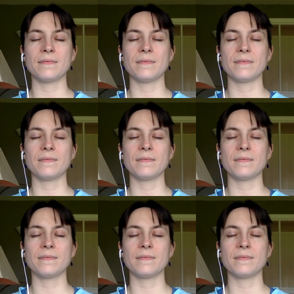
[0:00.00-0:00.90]

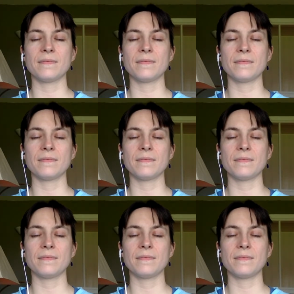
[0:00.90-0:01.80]

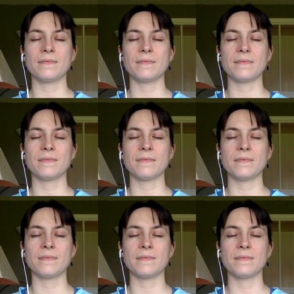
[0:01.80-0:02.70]

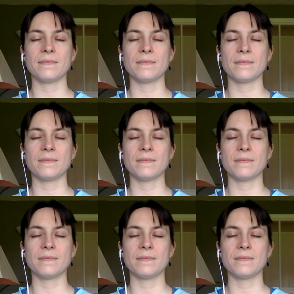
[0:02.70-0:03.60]

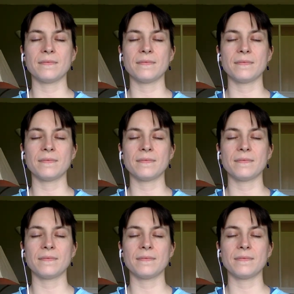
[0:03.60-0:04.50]

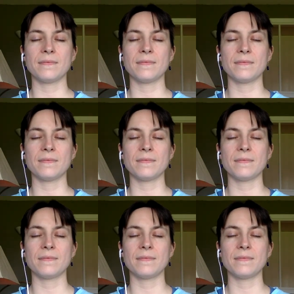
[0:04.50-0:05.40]

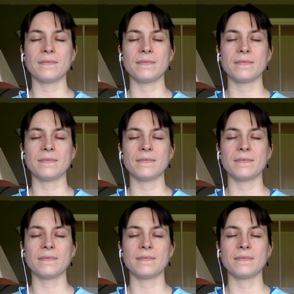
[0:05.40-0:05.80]
Nothing is said.